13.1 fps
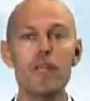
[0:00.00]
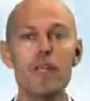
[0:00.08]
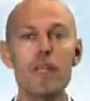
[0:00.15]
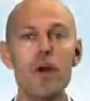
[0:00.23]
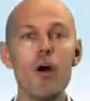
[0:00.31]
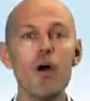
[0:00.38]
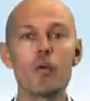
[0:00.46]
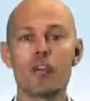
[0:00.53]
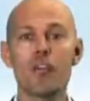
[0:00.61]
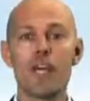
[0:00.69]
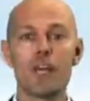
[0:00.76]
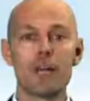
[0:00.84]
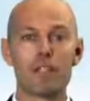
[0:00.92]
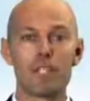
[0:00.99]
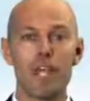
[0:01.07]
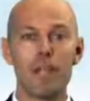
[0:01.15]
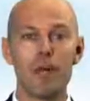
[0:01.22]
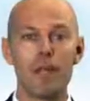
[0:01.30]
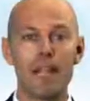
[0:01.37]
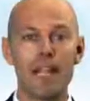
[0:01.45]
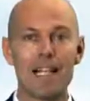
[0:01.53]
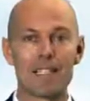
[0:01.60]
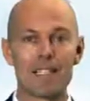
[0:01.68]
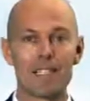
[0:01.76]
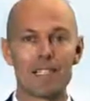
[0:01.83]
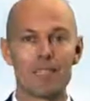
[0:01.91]
we know today about technical
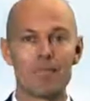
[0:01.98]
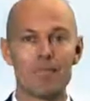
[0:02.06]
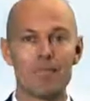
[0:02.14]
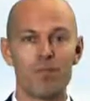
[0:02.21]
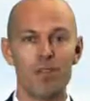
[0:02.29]
analysis.